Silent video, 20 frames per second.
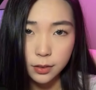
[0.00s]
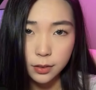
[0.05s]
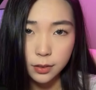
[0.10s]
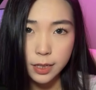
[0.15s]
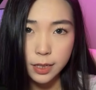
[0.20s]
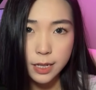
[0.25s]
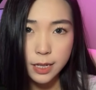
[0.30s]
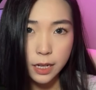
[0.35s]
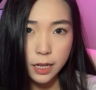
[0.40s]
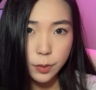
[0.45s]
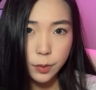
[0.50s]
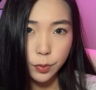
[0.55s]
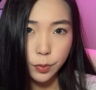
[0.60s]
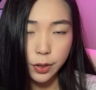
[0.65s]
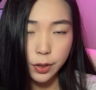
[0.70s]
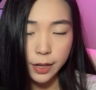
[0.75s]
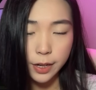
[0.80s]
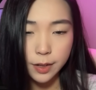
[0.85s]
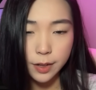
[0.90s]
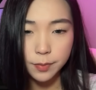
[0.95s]
Let's
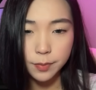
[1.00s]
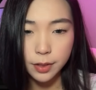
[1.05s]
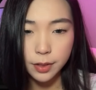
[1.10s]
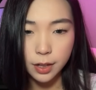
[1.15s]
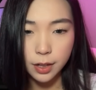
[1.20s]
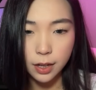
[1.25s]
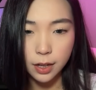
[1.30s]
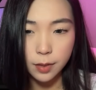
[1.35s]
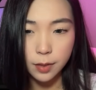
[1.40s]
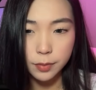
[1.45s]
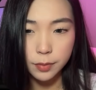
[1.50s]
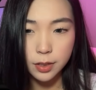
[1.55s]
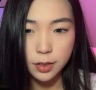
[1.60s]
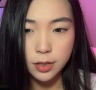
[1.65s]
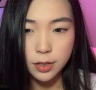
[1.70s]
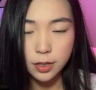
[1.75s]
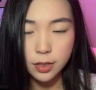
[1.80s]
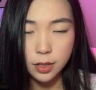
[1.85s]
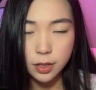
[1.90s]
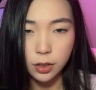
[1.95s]
export it. This
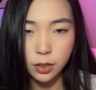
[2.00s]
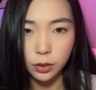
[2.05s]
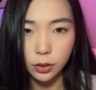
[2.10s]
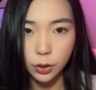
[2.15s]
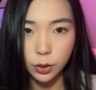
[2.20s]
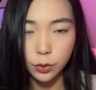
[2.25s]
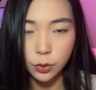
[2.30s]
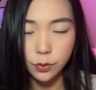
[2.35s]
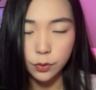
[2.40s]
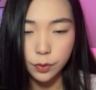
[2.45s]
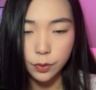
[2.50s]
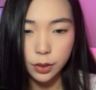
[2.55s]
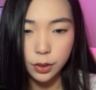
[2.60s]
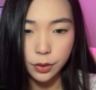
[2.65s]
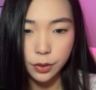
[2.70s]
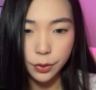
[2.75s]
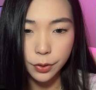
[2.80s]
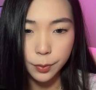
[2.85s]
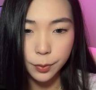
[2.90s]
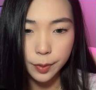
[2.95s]
is gonna load for a
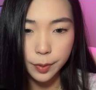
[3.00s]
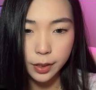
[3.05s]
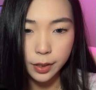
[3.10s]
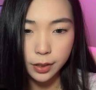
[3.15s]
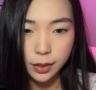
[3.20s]
little bit.